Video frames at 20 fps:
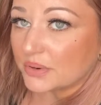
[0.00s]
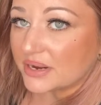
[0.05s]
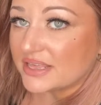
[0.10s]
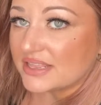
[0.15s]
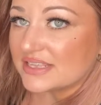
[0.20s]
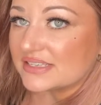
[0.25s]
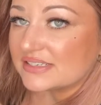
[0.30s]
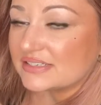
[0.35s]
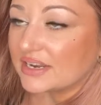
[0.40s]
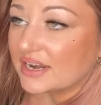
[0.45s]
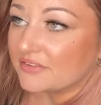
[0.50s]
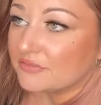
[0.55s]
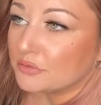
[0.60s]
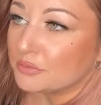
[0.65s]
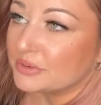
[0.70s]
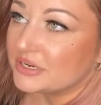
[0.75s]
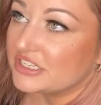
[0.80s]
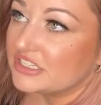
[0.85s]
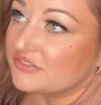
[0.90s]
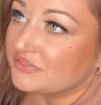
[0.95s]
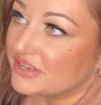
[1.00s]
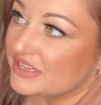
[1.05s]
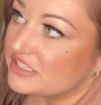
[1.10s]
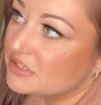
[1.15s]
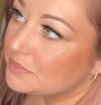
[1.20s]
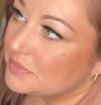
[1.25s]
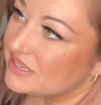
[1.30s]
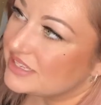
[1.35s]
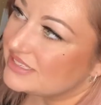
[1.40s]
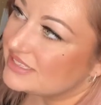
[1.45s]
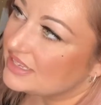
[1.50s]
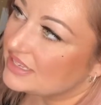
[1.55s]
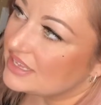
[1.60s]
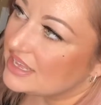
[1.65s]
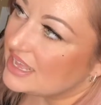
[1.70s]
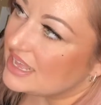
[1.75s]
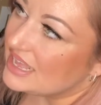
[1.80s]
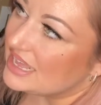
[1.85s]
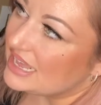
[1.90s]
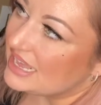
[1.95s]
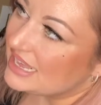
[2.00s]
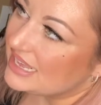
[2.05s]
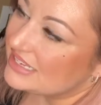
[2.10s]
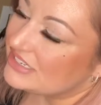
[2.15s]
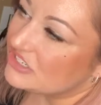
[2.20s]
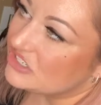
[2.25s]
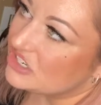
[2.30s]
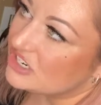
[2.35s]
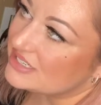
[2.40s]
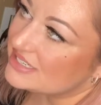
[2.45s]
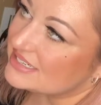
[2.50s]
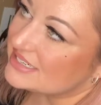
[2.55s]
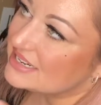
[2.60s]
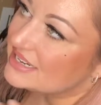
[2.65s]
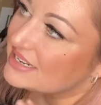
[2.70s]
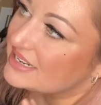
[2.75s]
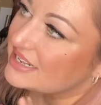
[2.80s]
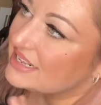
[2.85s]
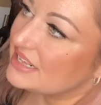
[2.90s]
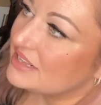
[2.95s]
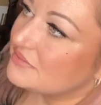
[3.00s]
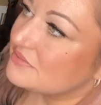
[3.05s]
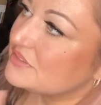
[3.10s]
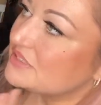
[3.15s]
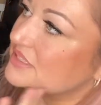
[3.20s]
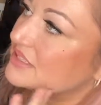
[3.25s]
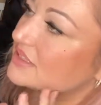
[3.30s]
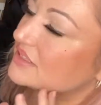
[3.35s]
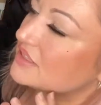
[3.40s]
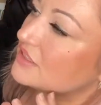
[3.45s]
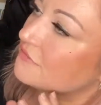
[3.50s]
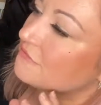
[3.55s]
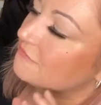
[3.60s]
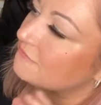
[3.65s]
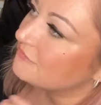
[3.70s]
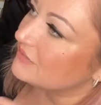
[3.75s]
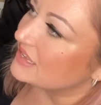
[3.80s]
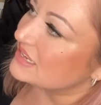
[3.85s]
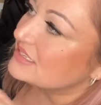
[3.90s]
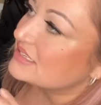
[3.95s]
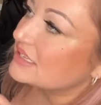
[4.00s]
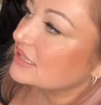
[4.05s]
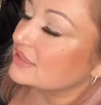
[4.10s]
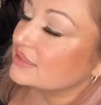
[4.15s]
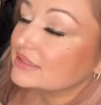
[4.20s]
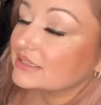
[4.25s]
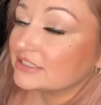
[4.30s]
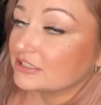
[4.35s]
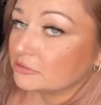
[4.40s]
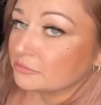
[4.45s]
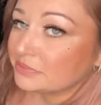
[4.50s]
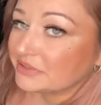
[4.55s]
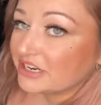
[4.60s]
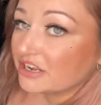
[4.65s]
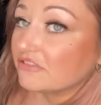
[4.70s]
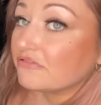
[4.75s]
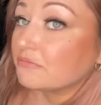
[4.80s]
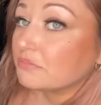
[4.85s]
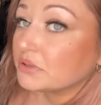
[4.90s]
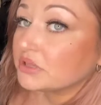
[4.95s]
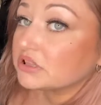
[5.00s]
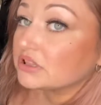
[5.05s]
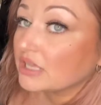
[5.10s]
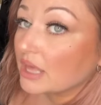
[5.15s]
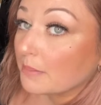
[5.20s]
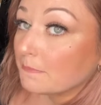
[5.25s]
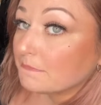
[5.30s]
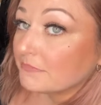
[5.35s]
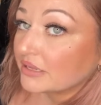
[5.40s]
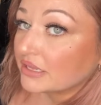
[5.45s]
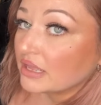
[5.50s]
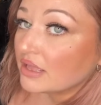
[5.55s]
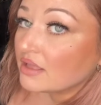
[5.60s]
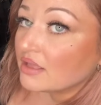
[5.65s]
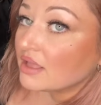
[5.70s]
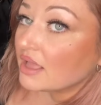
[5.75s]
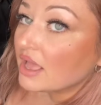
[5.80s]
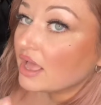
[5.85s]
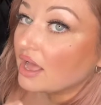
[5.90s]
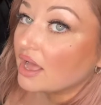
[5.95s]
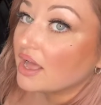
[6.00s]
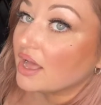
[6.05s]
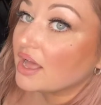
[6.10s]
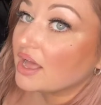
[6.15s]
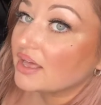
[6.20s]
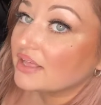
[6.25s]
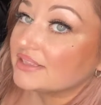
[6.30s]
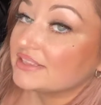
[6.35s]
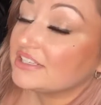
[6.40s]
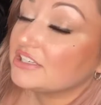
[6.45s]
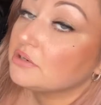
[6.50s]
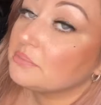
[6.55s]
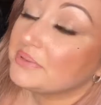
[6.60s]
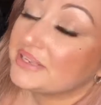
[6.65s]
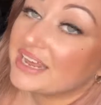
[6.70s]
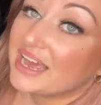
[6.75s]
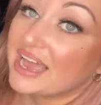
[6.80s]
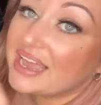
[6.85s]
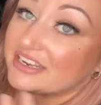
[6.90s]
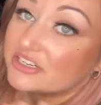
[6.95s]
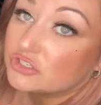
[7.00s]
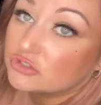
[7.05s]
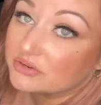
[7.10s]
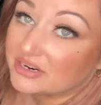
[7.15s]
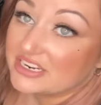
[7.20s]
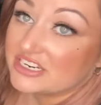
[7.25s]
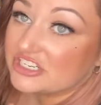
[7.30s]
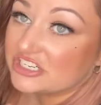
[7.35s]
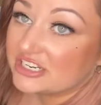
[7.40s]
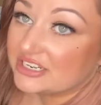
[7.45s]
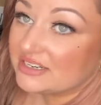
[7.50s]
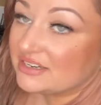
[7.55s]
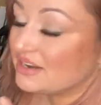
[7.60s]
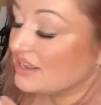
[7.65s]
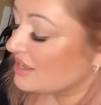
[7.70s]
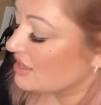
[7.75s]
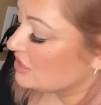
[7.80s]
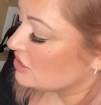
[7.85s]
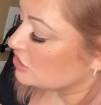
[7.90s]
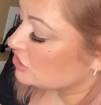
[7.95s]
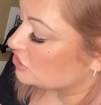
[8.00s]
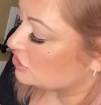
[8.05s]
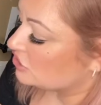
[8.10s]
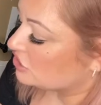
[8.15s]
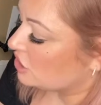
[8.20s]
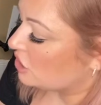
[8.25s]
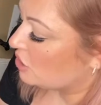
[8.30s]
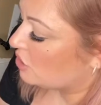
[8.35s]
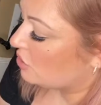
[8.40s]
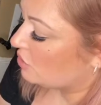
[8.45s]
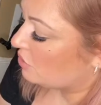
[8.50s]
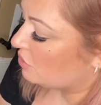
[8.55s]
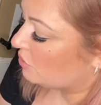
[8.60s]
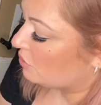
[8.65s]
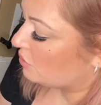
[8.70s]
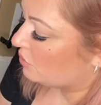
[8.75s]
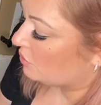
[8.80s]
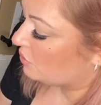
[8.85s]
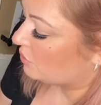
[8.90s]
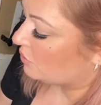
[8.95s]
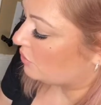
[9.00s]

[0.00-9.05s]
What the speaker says: this on everybody's face because it just gives the face a little bit of plump, a little bit of hydration. So